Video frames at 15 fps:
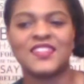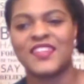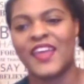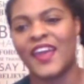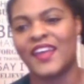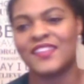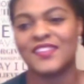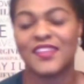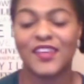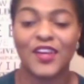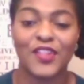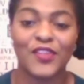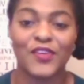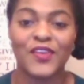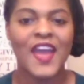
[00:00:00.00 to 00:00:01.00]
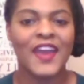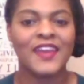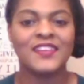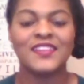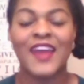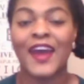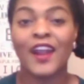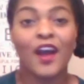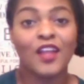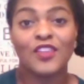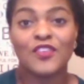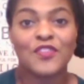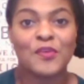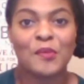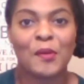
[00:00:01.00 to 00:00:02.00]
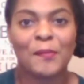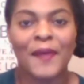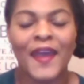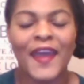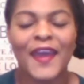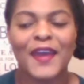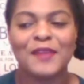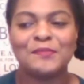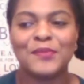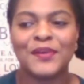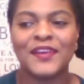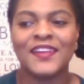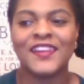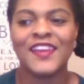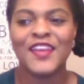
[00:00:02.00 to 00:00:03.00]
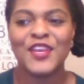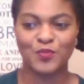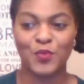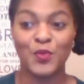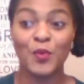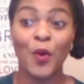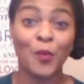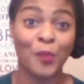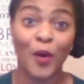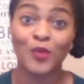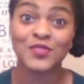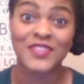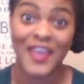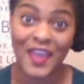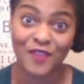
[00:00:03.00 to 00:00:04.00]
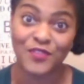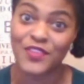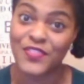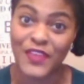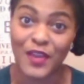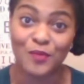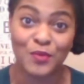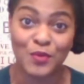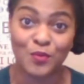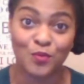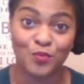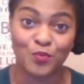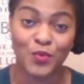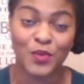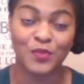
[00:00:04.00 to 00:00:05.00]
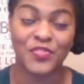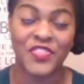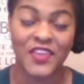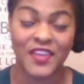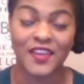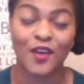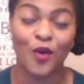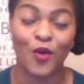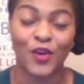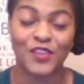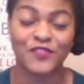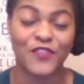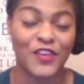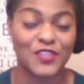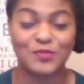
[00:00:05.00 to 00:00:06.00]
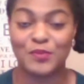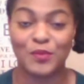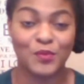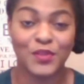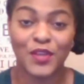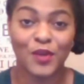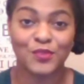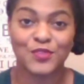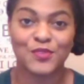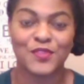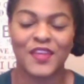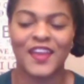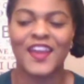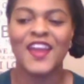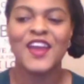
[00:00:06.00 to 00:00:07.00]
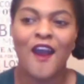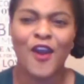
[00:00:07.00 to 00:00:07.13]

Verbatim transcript: and that and the other. And not all of them are bad, but we won't post everything we, we think on Facebook. We don't do that.